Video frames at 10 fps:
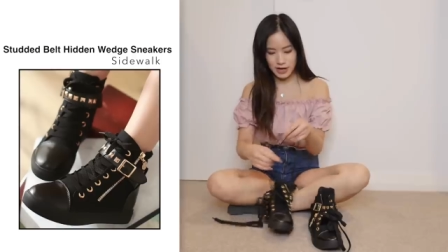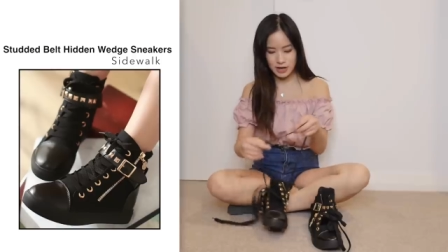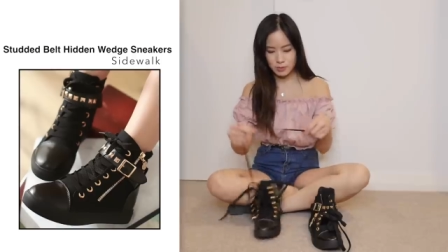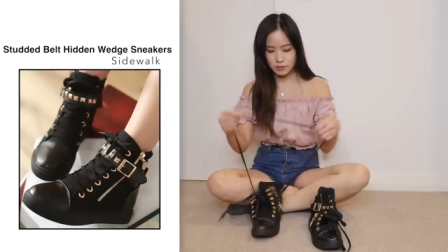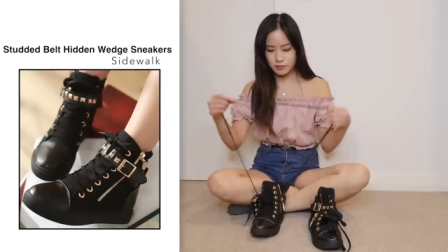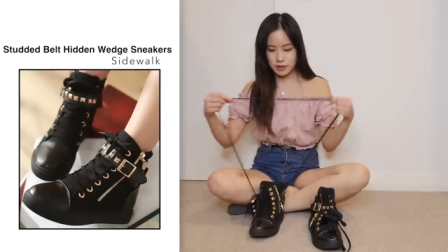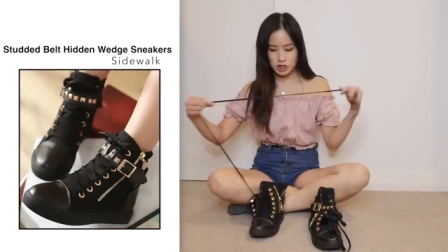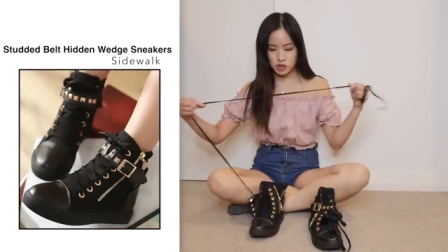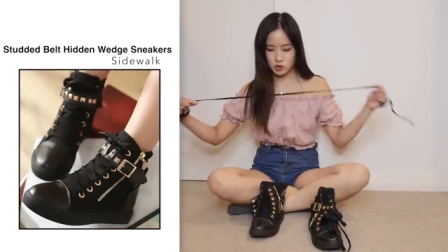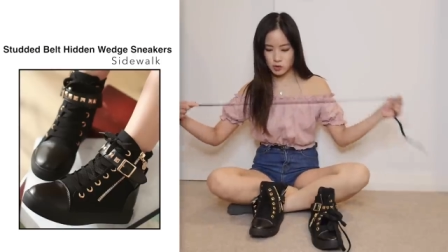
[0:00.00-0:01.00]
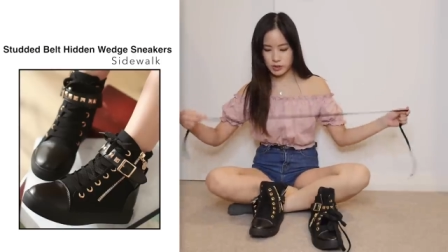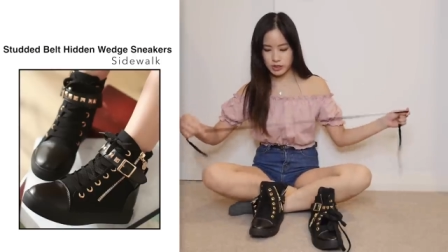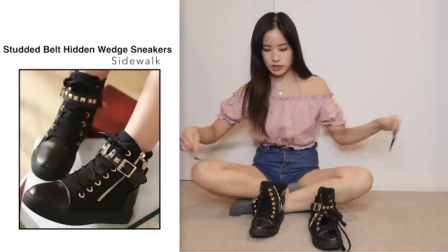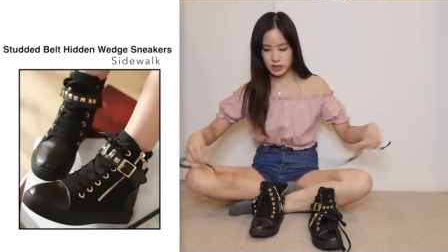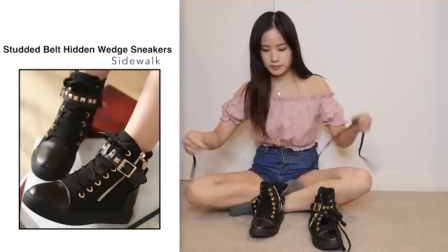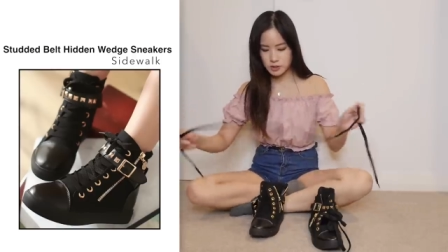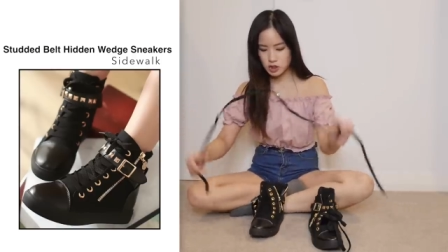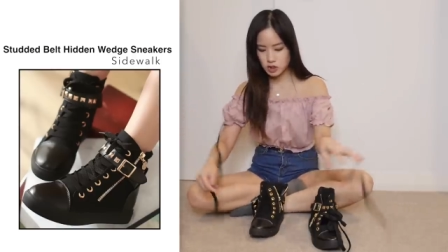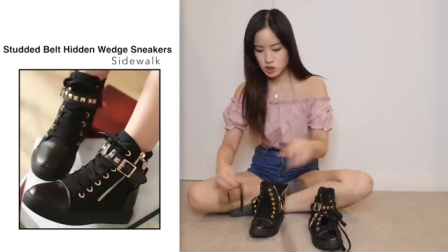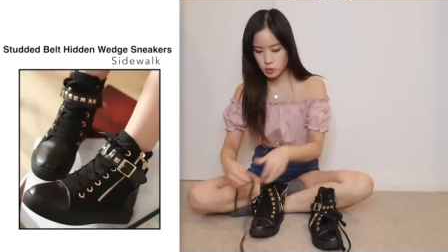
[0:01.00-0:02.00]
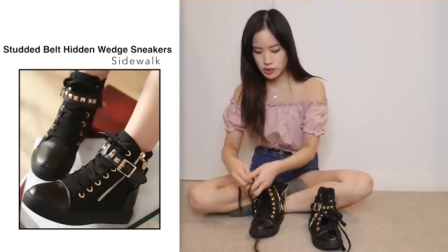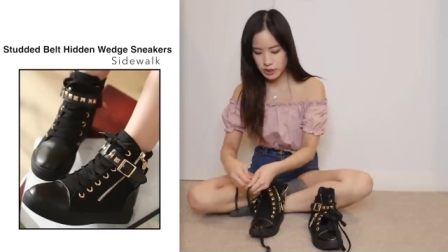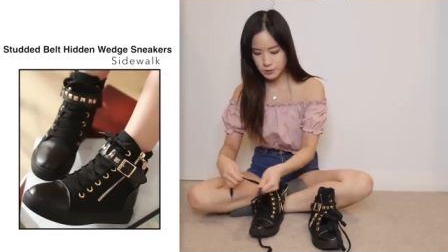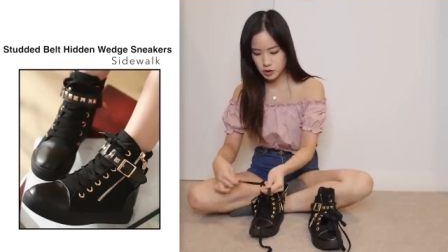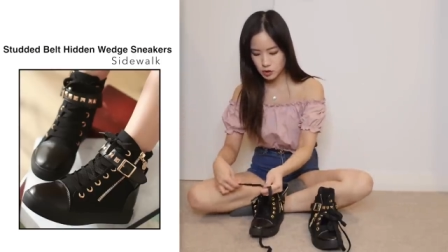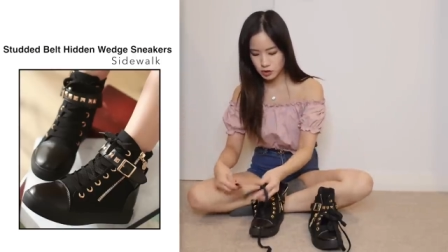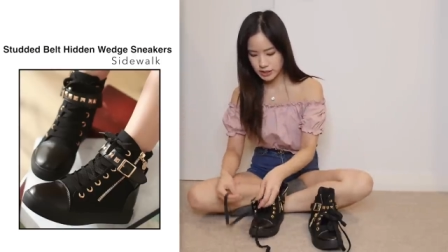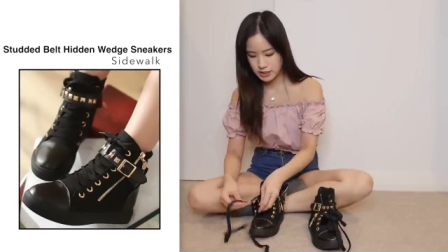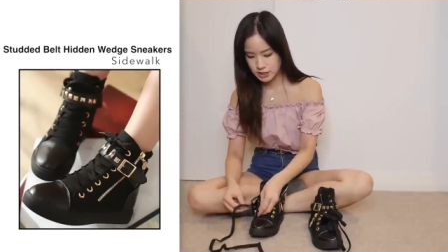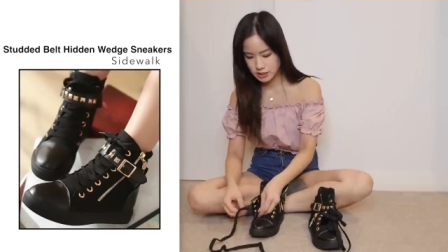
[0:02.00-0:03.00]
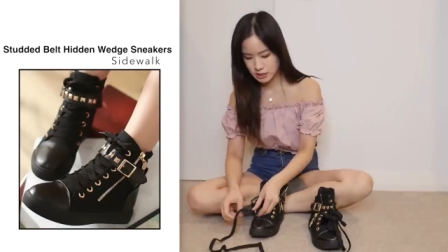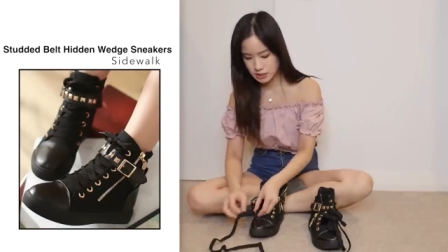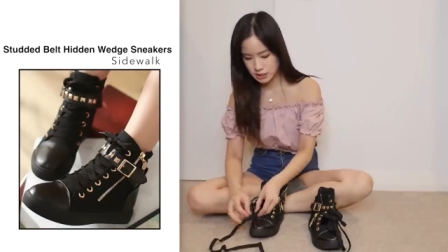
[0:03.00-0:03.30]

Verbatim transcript: a professional when it comes to doing up shoelaces.